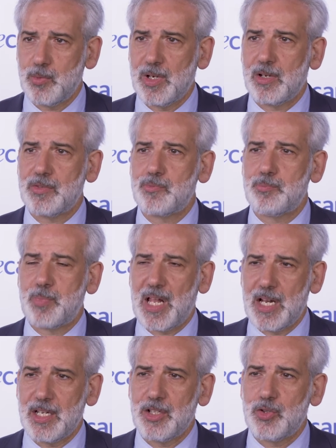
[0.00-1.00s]
We are
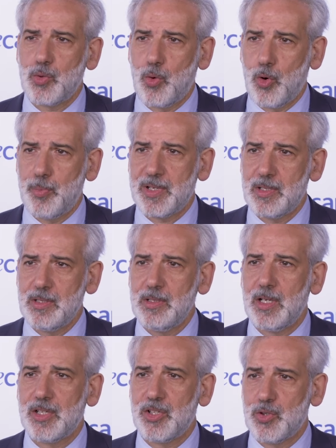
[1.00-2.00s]
planning to open
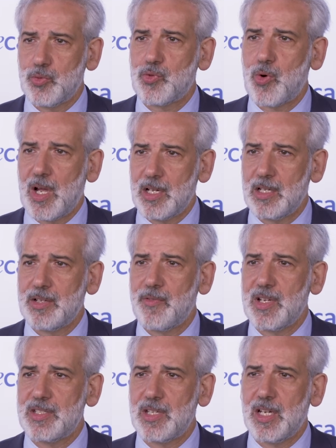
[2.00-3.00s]
a new trial
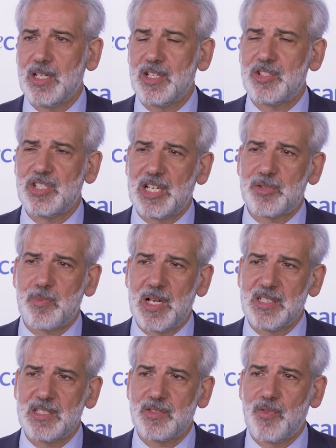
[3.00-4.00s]
investigating six
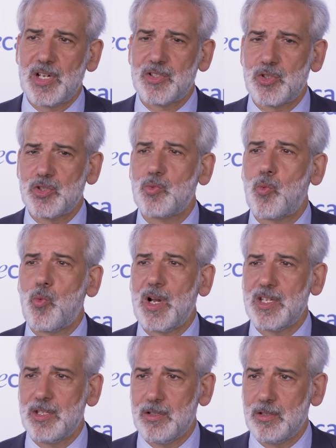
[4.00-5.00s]
months versus
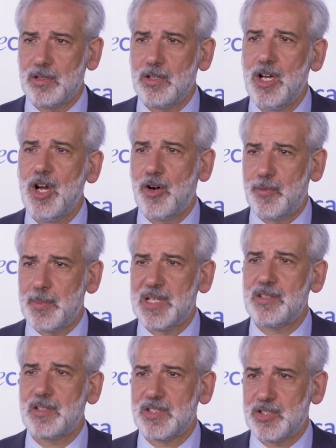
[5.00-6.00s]
one year of
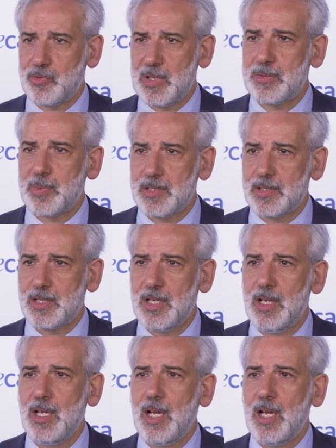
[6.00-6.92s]
maintenance treatment.